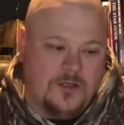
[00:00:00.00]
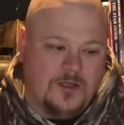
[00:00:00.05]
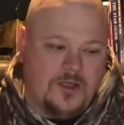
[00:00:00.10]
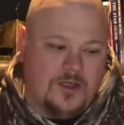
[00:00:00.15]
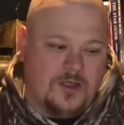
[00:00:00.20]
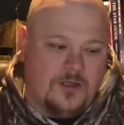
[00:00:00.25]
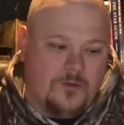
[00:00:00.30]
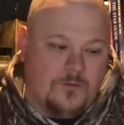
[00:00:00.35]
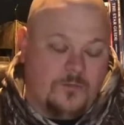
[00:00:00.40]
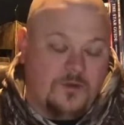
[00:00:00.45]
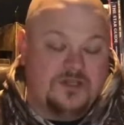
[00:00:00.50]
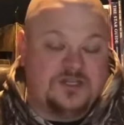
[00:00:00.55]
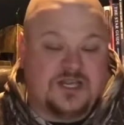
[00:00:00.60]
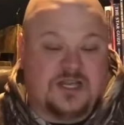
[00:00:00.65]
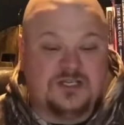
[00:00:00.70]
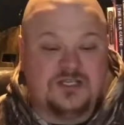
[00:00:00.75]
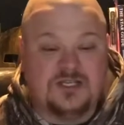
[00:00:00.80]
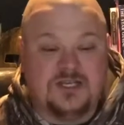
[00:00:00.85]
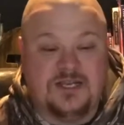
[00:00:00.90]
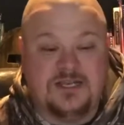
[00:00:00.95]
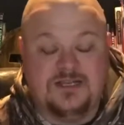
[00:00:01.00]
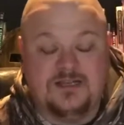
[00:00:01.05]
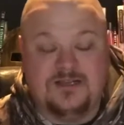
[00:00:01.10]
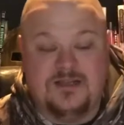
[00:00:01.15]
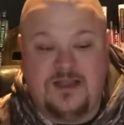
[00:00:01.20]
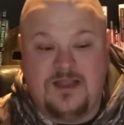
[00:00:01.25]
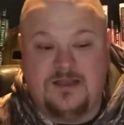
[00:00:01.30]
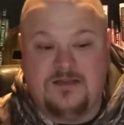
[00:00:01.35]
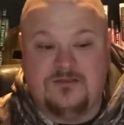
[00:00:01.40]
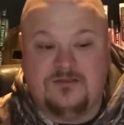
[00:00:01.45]
which actually
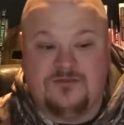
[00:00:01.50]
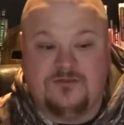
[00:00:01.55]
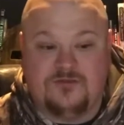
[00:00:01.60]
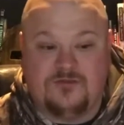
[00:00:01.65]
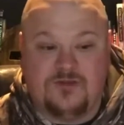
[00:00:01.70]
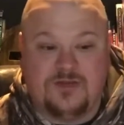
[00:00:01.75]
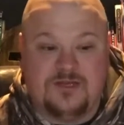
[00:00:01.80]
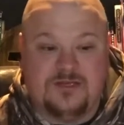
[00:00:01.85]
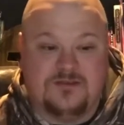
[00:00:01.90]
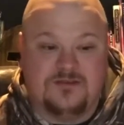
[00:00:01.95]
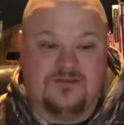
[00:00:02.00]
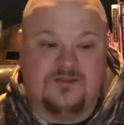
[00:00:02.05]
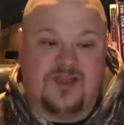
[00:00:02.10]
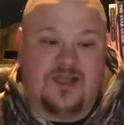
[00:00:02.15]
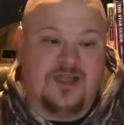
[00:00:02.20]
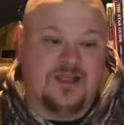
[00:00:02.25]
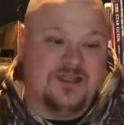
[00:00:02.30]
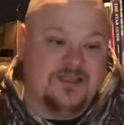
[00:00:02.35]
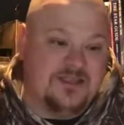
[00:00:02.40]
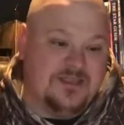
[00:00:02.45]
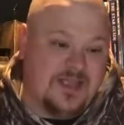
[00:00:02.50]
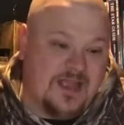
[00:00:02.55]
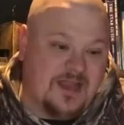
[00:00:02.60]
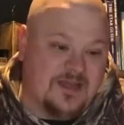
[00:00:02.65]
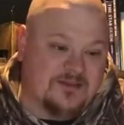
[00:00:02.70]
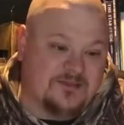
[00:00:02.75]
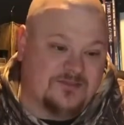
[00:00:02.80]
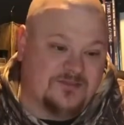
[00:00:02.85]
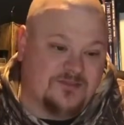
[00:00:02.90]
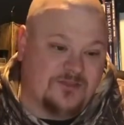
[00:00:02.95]
lends credence
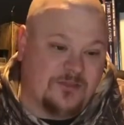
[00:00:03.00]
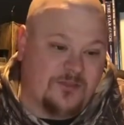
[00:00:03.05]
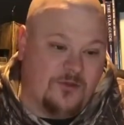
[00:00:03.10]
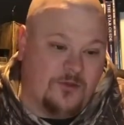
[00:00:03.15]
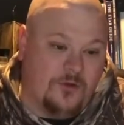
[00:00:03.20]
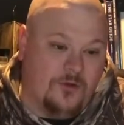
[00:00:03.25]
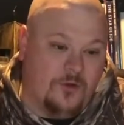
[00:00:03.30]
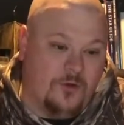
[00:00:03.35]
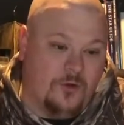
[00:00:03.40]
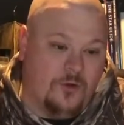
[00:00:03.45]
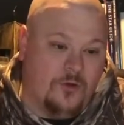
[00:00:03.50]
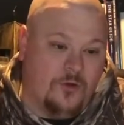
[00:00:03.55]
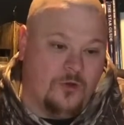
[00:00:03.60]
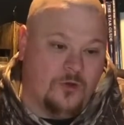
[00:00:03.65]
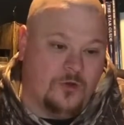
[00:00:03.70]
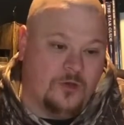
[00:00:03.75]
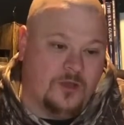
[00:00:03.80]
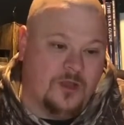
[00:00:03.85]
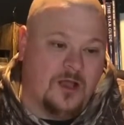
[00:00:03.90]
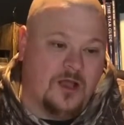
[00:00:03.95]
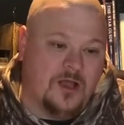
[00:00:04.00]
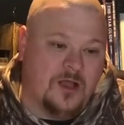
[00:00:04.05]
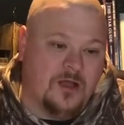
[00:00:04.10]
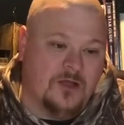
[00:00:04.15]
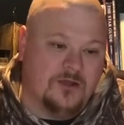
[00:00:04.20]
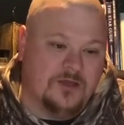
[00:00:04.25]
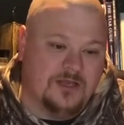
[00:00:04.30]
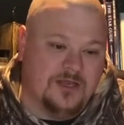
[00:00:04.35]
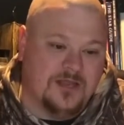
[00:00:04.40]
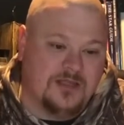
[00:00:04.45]
against the whole "oh, he
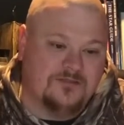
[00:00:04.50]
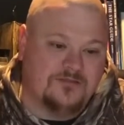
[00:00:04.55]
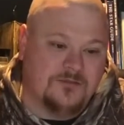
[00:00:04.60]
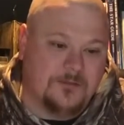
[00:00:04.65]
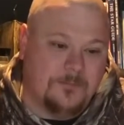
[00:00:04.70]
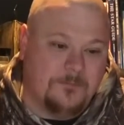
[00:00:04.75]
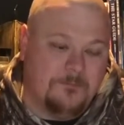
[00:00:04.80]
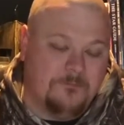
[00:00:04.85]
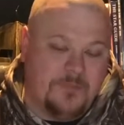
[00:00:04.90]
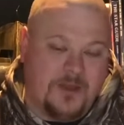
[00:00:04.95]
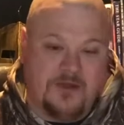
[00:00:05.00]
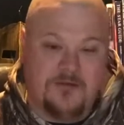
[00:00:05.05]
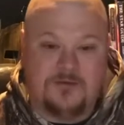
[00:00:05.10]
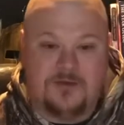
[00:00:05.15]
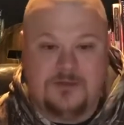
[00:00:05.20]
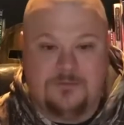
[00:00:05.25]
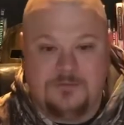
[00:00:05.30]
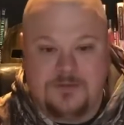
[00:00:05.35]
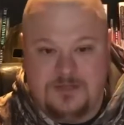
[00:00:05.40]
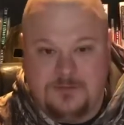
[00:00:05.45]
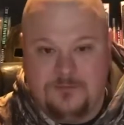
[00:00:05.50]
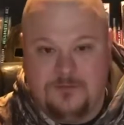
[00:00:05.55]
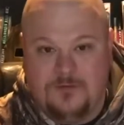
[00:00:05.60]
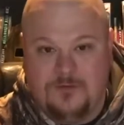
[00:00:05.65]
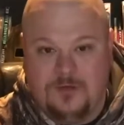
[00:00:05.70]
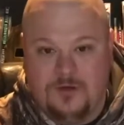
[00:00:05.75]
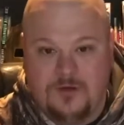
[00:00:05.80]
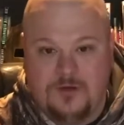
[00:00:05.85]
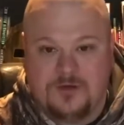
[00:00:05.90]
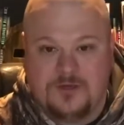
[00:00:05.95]
likes to bury people"
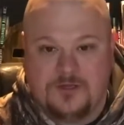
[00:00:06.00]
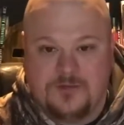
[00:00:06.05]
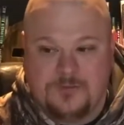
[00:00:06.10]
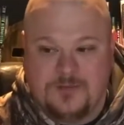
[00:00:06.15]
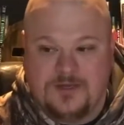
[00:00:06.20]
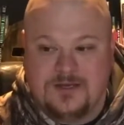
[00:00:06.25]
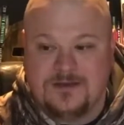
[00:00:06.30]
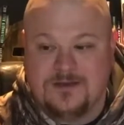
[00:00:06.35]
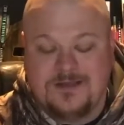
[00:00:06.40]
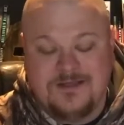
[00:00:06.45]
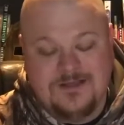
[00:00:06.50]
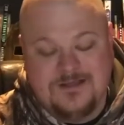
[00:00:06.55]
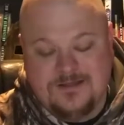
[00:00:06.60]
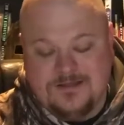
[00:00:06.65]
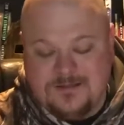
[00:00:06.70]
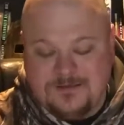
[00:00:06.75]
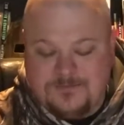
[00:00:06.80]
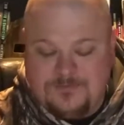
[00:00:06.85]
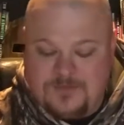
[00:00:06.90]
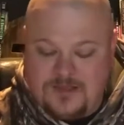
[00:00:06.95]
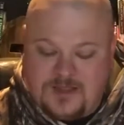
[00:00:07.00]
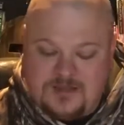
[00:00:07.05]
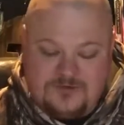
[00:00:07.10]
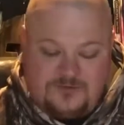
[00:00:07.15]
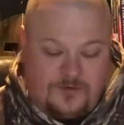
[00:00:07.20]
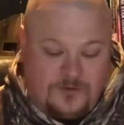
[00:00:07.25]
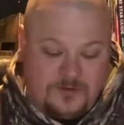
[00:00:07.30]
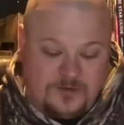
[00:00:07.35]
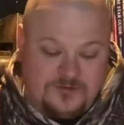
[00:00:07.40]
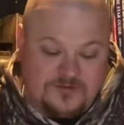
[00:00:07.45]
argument. As far
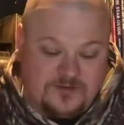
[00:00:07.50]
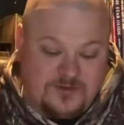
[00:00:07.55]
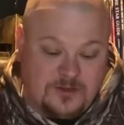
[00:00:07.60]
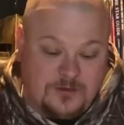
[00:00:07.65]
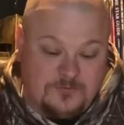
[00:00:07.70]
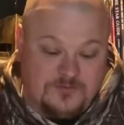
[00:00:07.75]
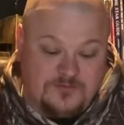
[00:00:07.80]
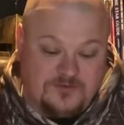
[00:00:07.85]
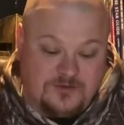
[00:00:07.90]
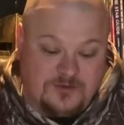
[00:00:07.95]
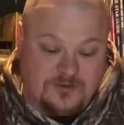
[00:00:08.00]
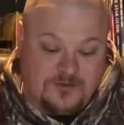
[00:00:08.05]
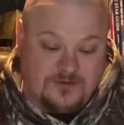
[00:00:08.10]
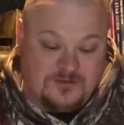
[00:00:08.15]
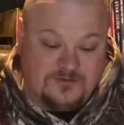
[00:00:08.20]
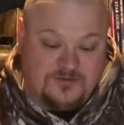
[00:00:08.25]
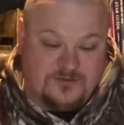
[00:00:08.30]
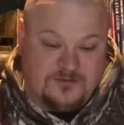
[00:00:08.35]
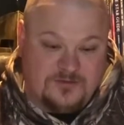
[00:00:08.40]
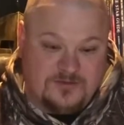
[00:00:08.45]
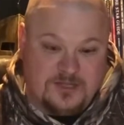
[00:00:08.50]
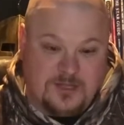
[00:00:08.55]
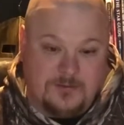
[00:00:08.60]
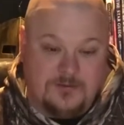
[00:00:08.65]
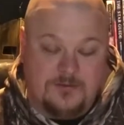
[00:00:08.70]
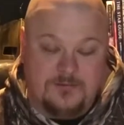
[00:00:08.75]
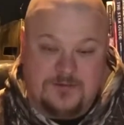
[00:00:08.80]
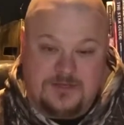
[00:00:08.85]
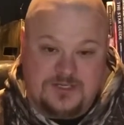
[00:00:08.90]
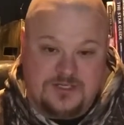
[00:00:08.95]
as it comes to his
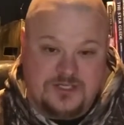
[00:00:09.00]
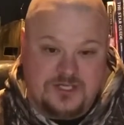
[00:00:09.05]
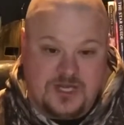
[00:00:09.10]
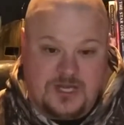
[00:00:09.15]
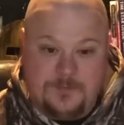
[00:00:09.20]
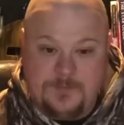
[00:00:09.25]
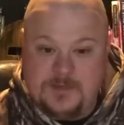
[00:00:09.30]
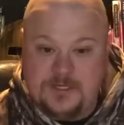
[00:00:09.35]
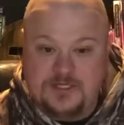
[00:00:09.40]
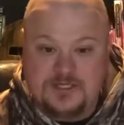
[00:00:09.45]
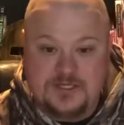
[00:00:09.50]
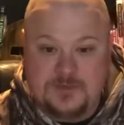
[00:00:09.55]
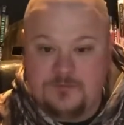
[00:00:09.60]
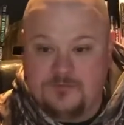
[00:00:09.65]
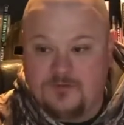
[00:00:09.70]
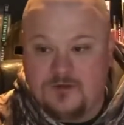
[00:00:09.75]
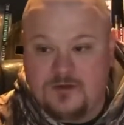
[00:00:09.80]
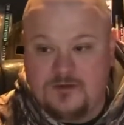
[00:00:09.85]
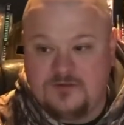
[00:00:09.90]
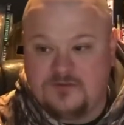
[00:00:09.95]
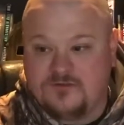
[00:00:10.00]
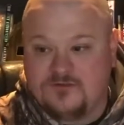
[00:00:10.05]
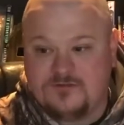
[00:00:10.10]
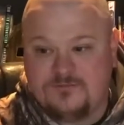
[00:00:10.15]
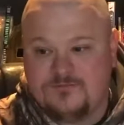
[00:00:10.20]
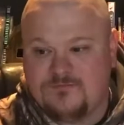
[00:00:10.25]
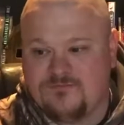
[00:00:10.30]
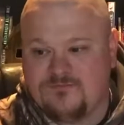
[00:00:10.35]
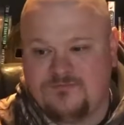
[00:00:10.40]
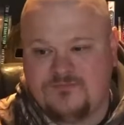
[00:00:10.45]
WWE championship runs,
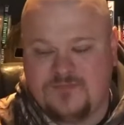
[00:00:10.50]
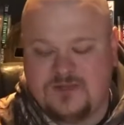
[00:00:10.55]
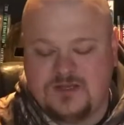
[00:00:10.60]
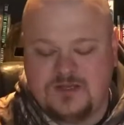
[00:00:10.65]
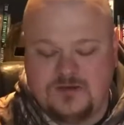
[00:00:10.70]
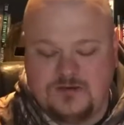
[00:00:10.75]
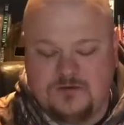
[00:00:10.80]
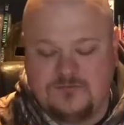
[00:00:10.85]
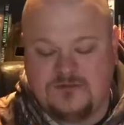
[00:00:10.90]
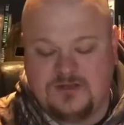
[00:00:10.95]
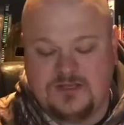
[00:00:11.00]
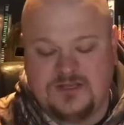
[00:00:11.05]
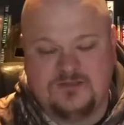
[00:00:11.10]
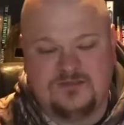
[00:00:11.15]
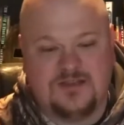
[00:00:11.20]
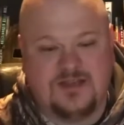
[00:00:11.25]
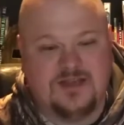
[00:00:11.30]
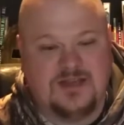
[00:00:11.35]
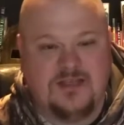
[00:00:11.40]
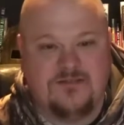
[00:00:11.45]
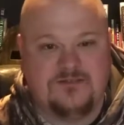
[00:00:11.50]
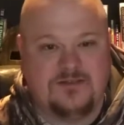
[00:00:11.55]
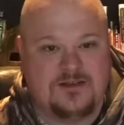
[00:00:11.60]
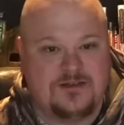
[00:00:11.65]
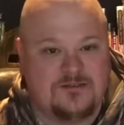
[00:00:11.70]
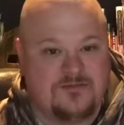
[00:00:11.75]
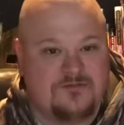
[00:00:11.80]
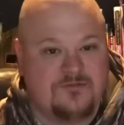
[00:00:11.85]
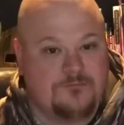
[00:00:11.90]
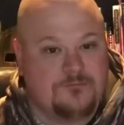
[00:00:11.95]
you don't really see any evidence
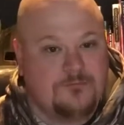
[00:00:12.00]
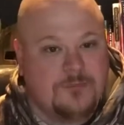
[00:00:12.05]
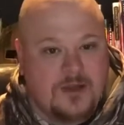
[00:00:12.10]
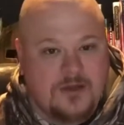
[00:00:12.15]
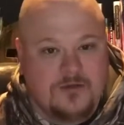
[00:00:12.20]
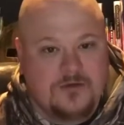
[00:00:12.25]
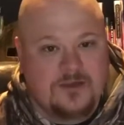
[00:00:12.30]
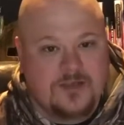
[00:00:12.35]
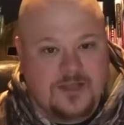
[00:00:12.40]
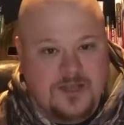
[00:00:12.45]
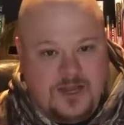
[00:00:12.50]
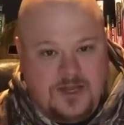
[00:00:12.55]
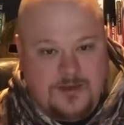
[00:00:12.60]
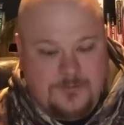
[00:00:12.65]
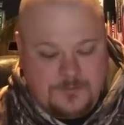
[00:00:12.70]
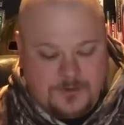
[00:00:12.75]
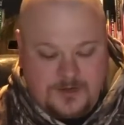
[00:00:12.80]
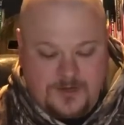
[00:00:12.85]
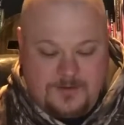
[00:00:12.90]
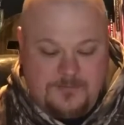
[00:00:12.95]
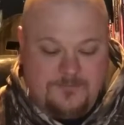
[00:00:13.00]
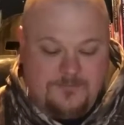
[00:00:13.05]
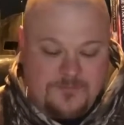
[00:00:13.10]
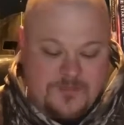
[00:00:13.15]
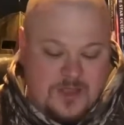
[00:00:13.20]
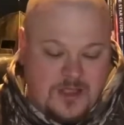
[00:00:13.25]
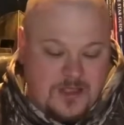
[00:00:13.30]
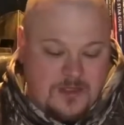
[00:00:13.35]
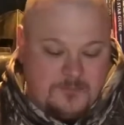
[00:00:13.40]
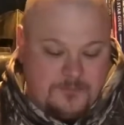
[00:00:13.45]
of burying anybody.
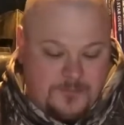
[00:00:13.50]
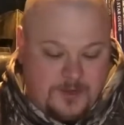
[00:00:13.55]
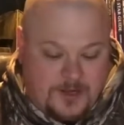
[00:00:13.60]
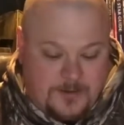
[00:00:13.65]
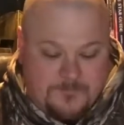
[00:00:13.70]
But